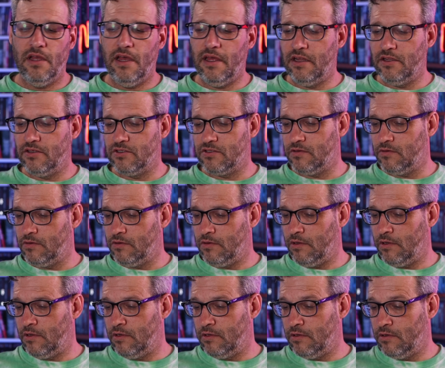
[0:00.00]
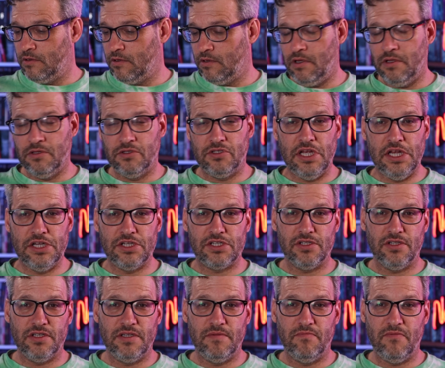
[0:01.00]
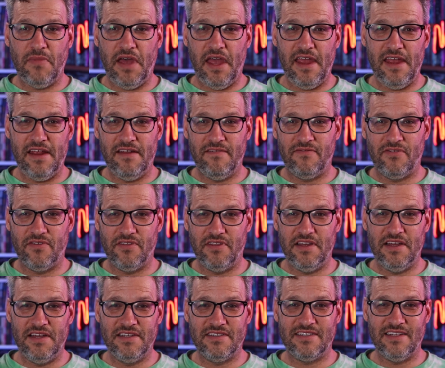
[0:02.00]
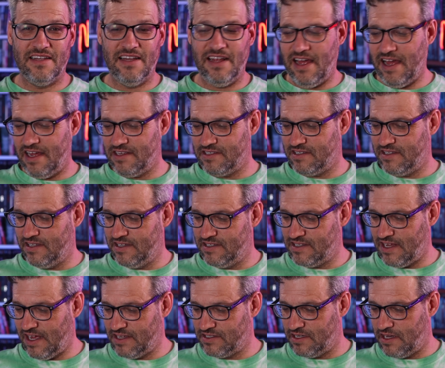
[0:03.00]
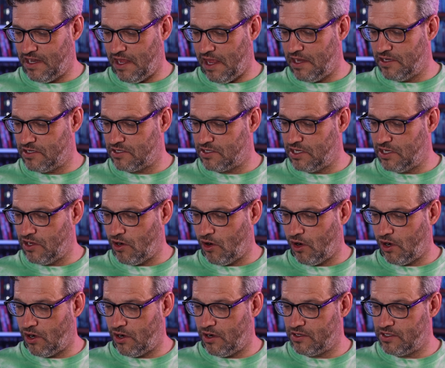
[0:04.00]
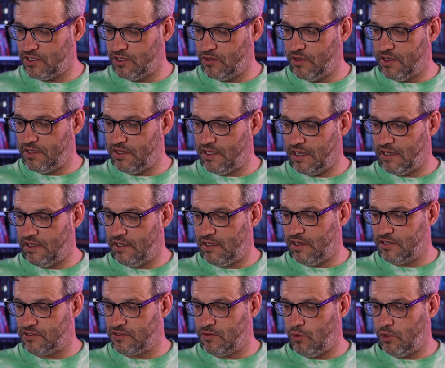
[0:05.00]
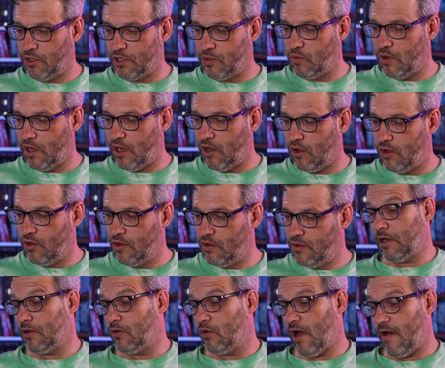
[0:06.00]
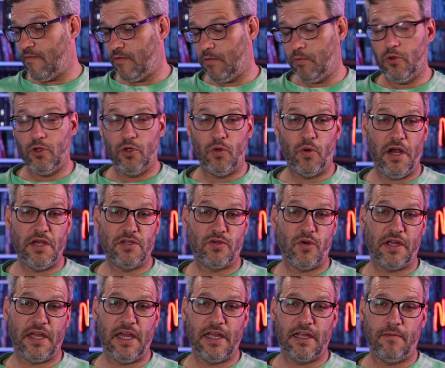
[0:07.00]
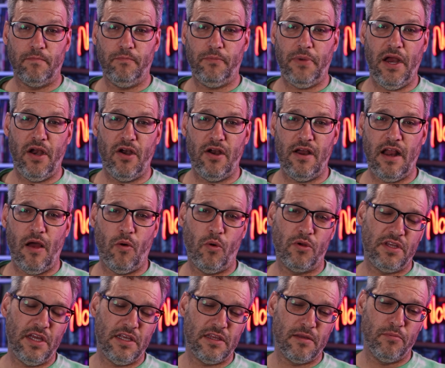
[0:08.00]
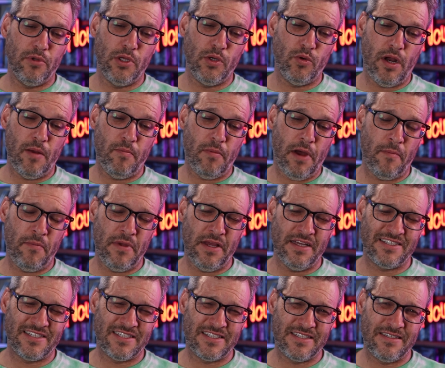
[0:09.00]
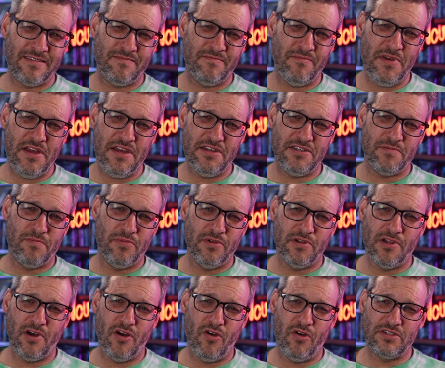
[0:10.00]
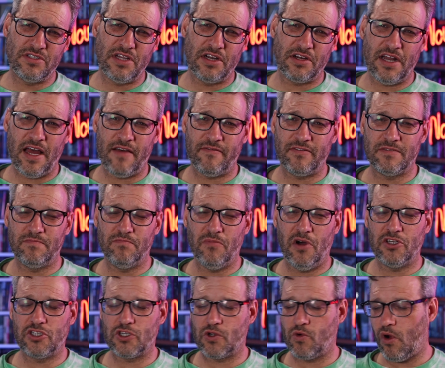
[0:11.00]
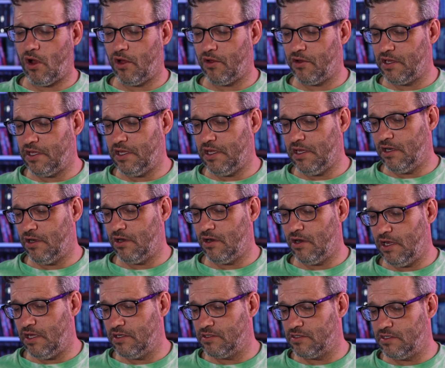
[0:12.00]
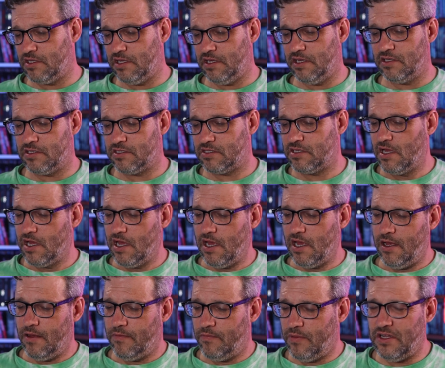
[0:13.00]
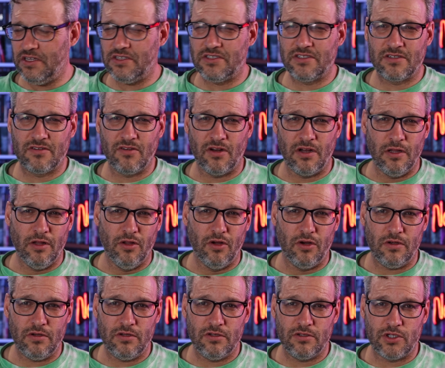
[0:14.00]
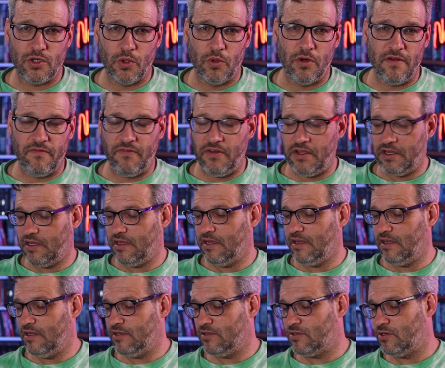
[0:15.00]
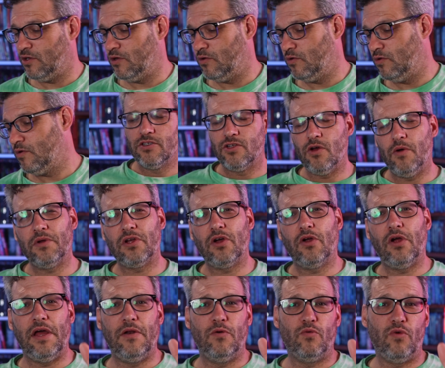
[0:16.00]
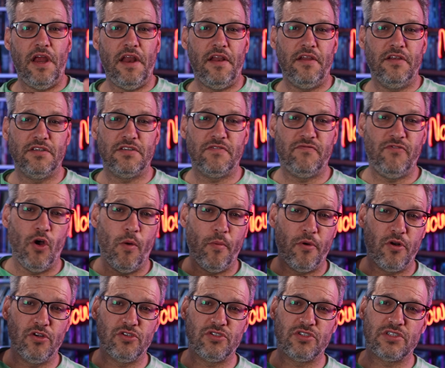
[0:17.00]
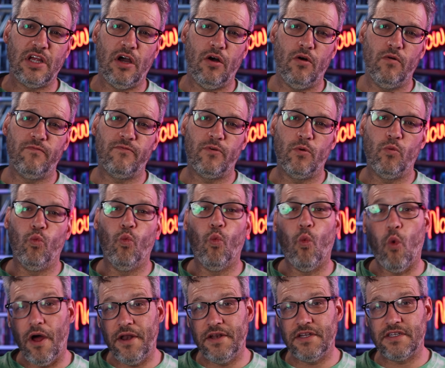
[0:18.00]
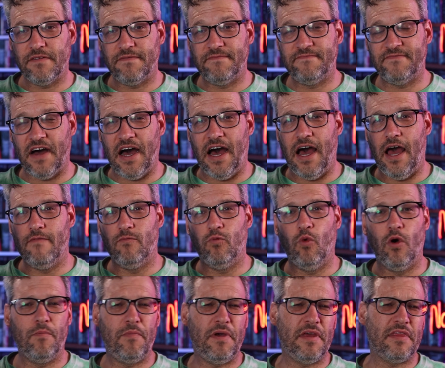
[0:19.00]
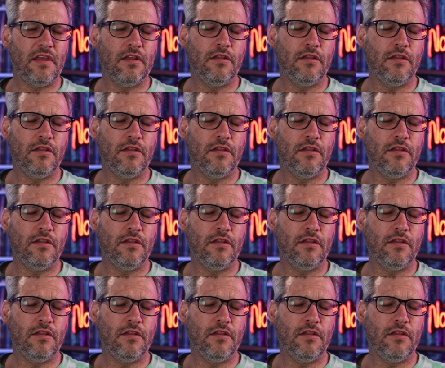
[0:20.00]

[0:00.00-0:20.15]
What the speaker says: is intentionally made for this, and this has an HDR to it that does really well. I don't have a Blu-ray, so I can't compare it. I would think the Blu-ray might be a smidge below. It's not going to have as much quality here as this, but it's going to look terrific. 2. So I'm going to go ahead and rate this film on a scale from 1 to 5, 1 being the